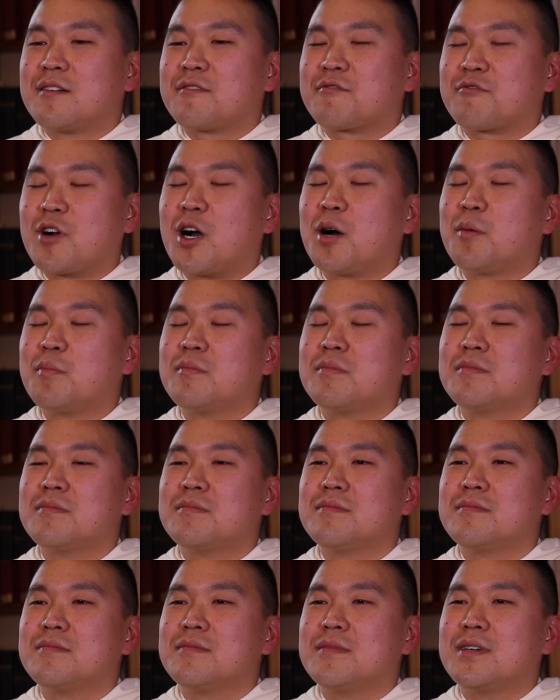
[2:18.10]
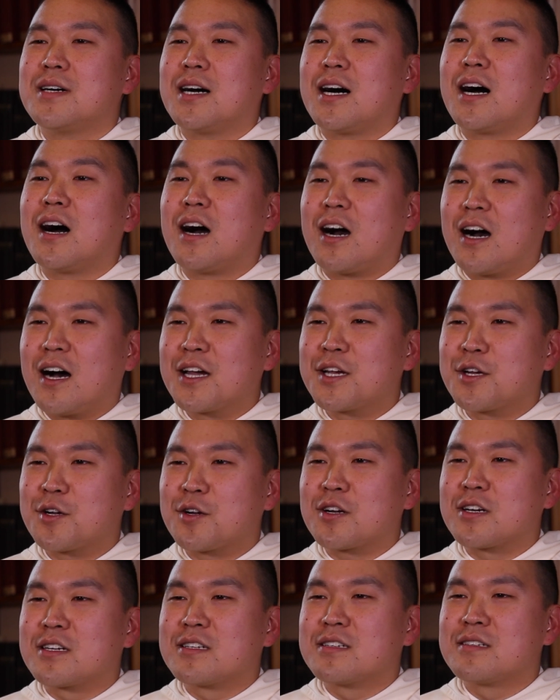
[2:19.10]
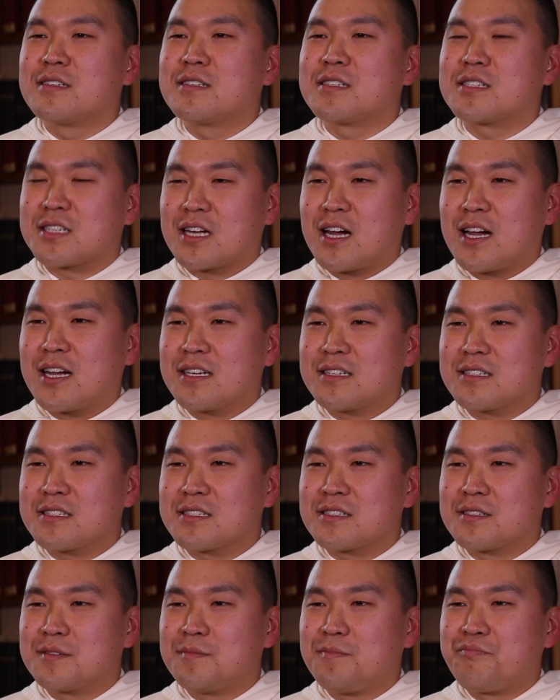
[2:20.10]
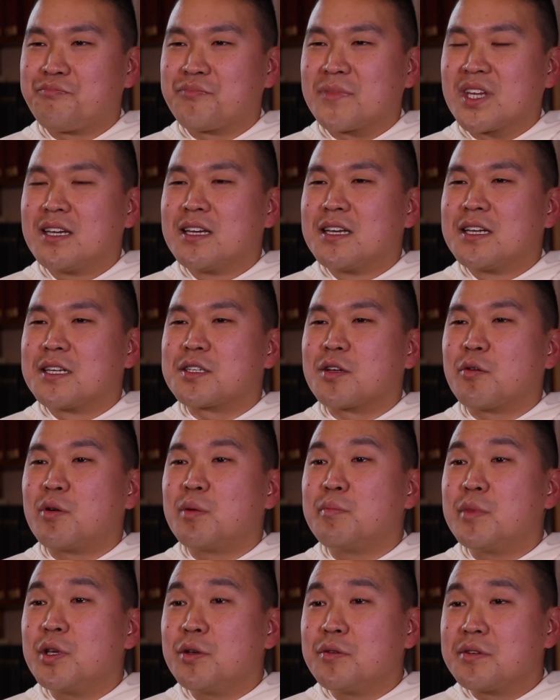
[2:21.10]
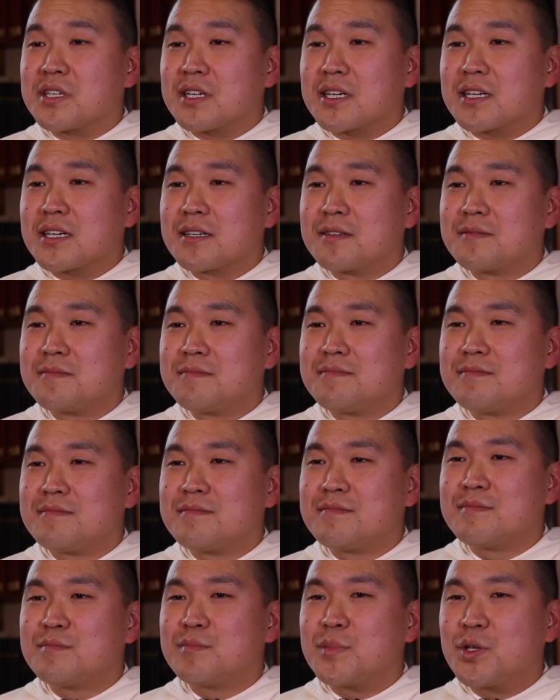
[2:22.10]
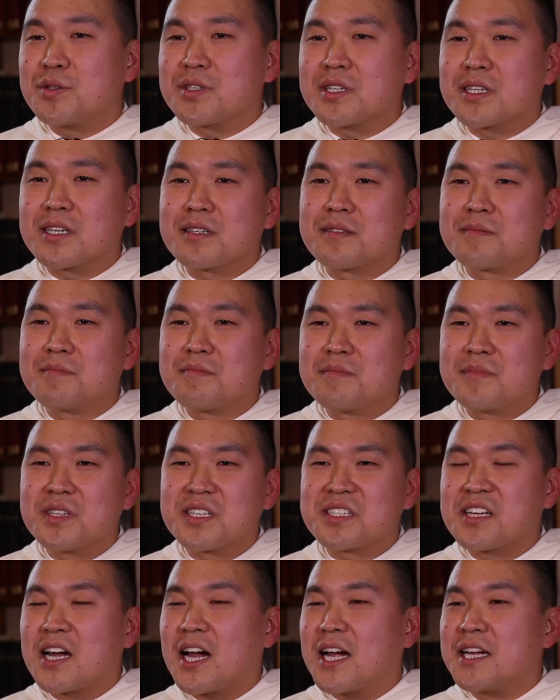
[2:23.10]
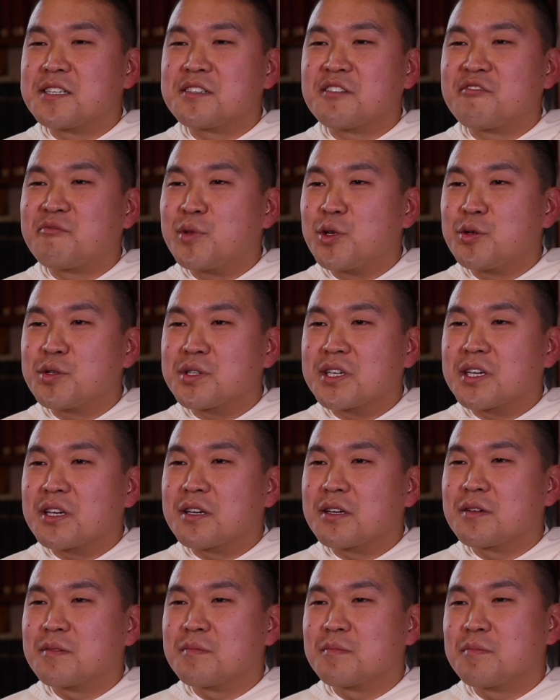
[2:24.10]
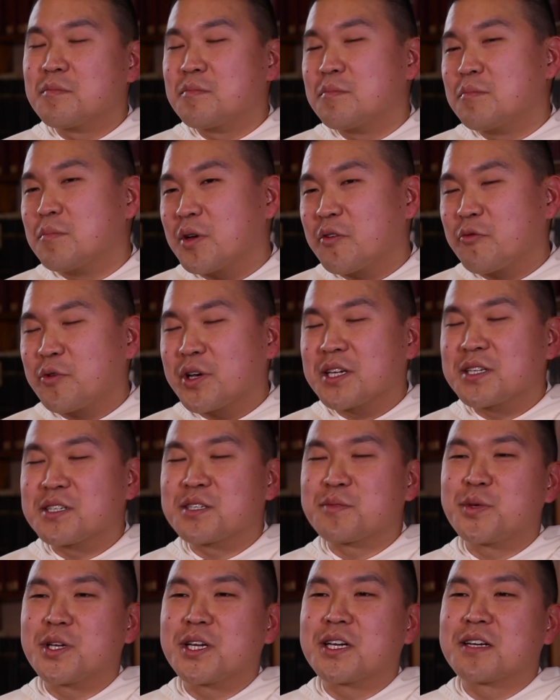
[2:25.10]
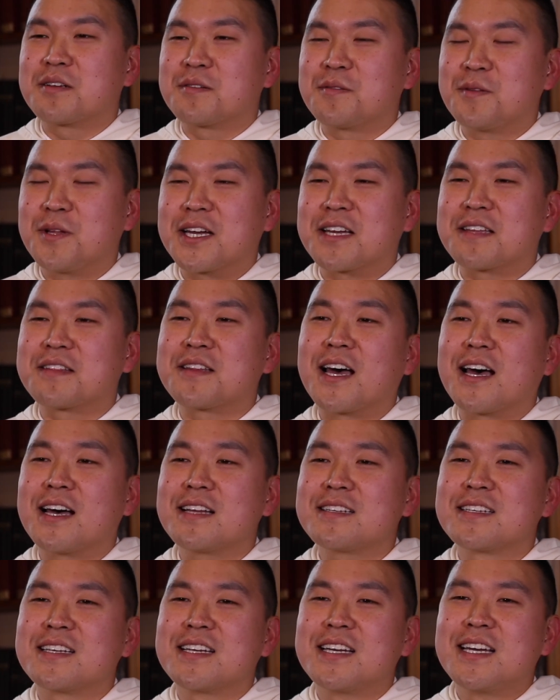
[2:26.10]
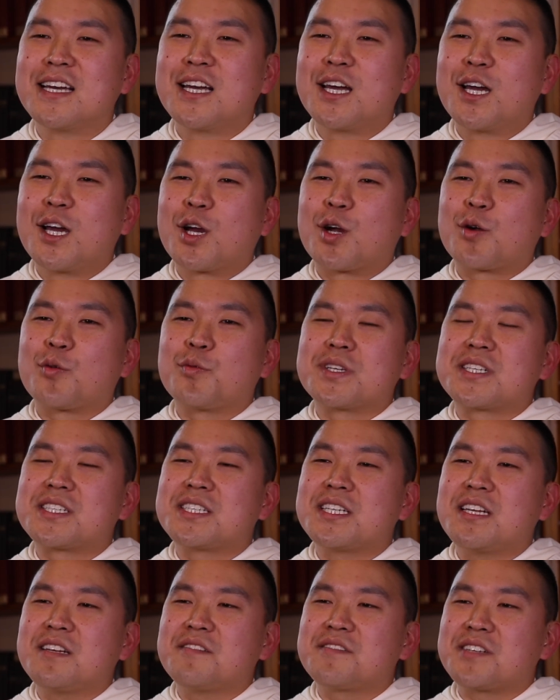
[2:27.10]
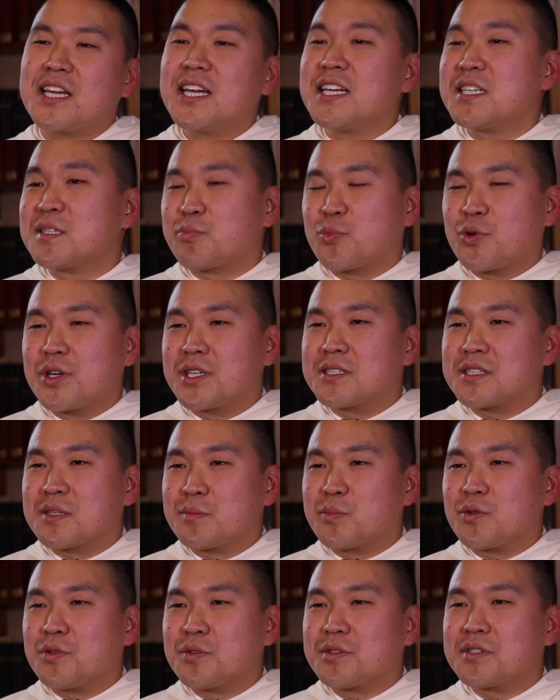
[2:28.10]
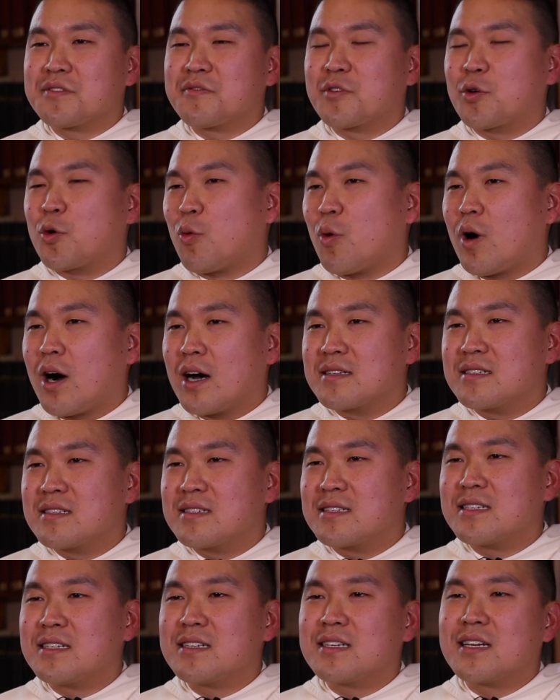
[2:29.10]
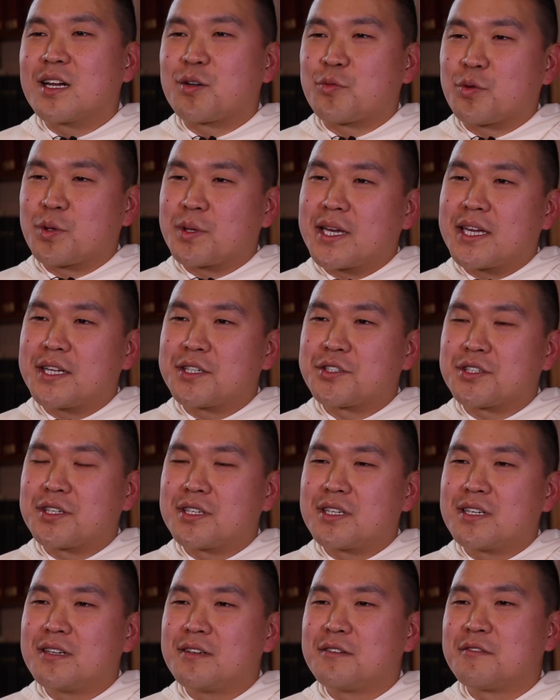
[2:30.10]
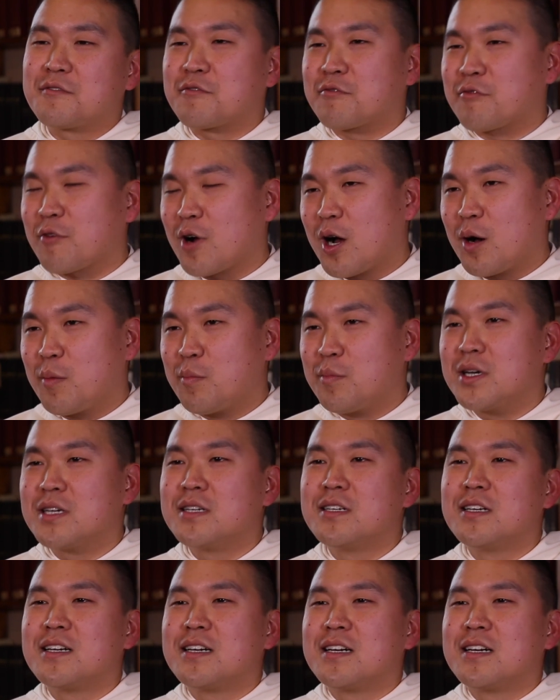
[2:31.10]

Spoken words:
from a higher science. So in music, the science of music, if we can speak like that, receives its principles of quantity and relation from